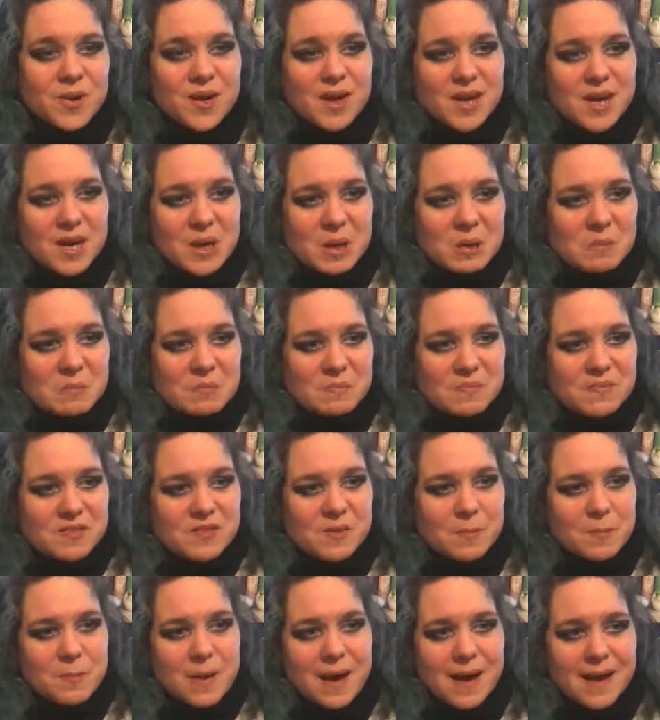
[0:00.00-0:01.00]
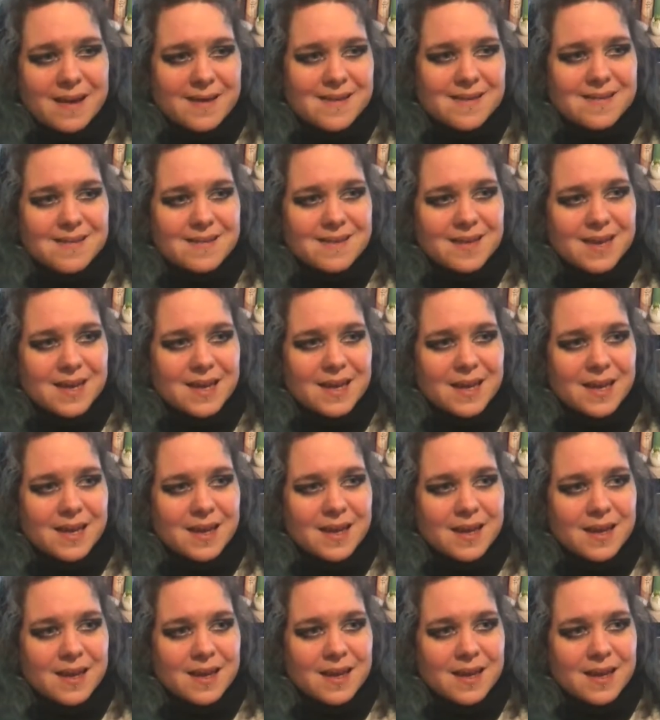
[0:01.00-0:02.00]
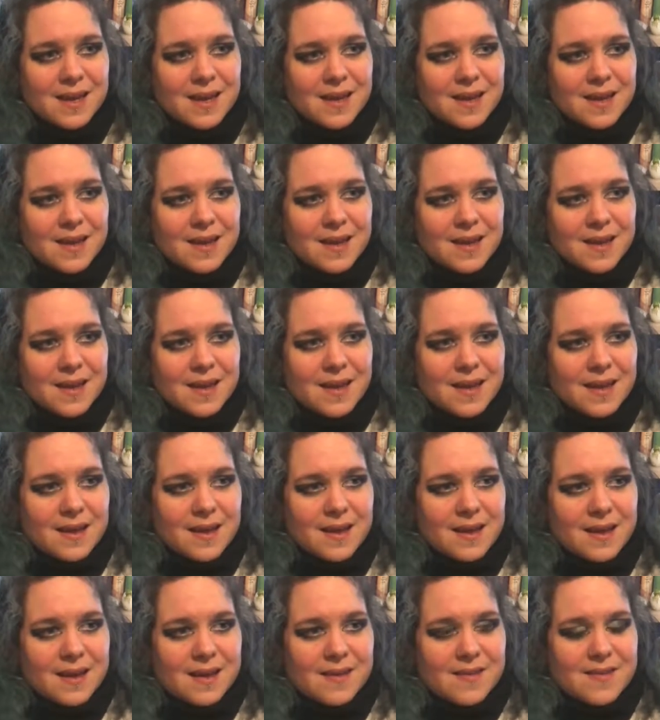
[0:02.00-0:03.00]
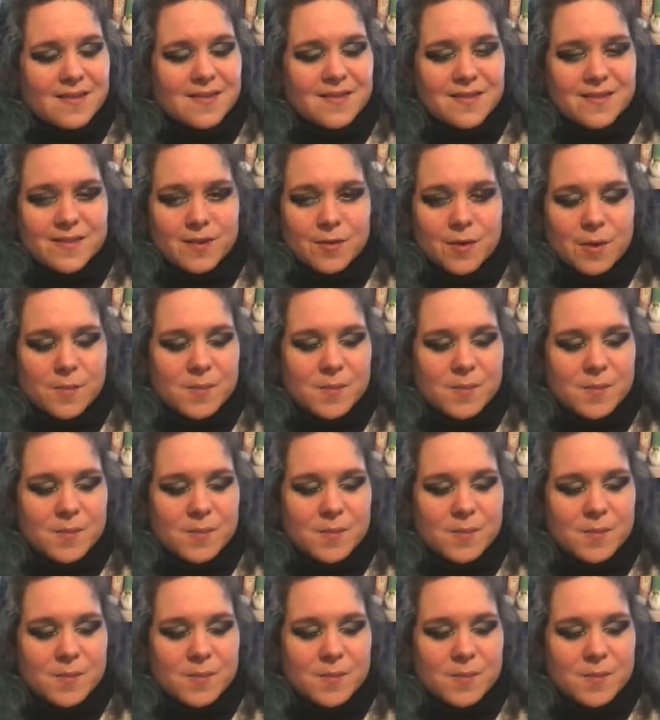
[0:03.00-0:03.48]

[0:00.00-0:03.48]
The pacing is slow.